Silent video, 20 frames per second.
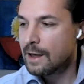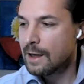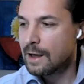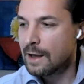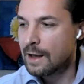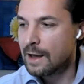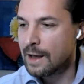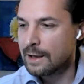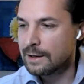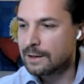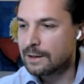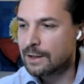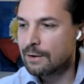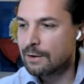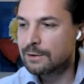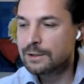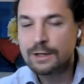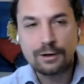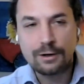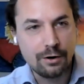And that
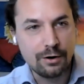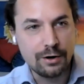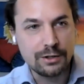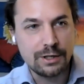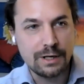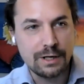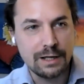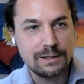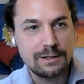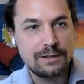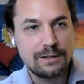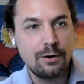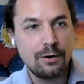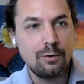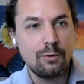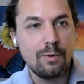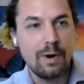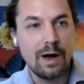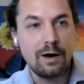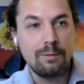was encouraging. It's
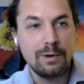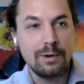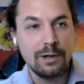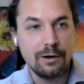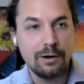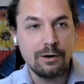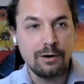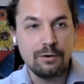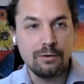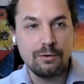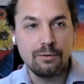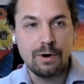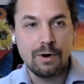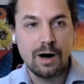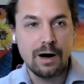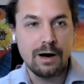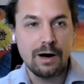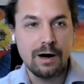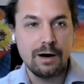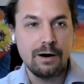still well
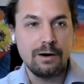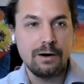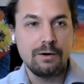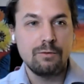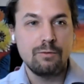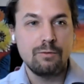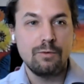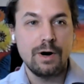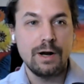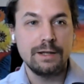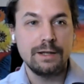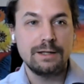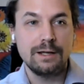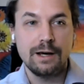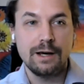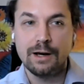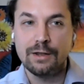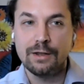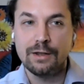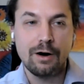below what
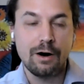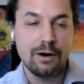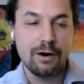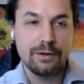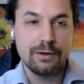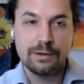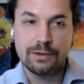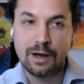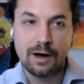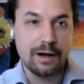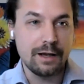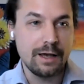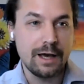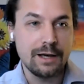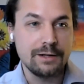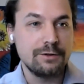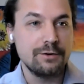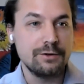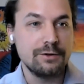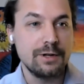the
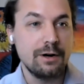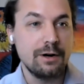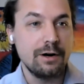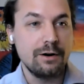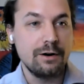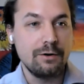IESO's